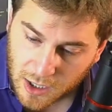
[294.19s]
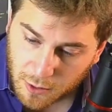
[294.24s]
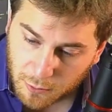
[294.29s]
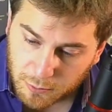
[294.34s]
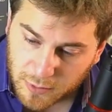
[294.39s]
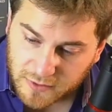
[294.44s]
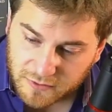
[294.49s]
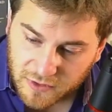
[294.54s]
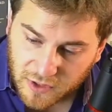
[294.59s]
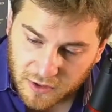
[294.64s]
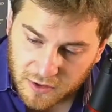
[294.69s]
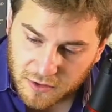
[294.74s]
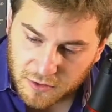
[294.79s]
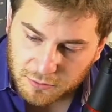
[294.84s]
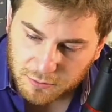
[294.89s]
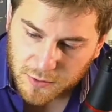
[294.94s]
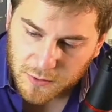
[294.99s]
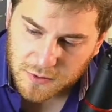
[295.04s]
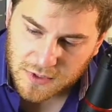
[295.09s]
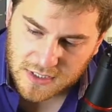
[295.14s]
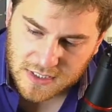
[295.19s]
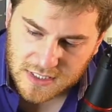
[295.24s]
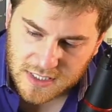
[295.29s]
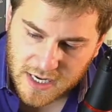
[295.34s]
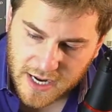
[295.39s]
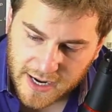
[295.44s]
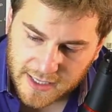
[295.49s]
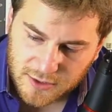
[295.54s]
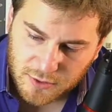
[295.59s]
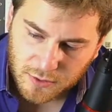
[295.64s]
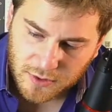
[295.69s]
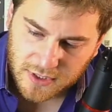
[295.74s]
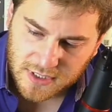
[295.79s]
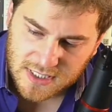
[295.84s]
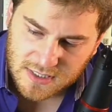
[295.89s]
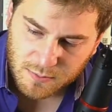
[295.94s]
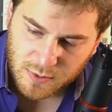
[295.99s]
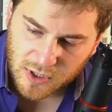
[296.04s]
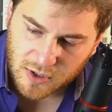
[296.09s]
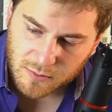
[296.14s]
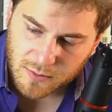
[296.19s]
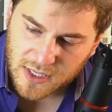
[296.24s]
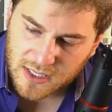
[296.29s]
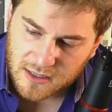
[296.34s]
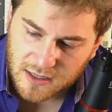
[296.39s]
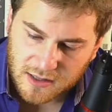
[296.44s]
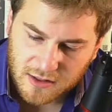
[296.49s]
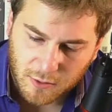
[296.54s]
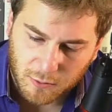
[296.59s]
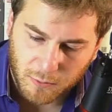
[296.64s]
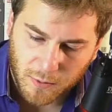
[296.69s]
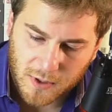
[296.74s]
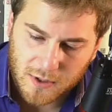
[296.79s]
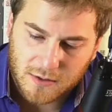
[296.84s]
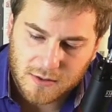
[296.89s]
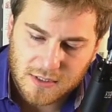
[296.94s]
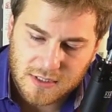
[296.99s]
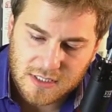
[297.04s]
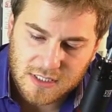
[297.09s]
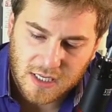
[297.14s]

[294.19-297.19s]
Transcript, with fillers: We've learned through this natural experiment that the world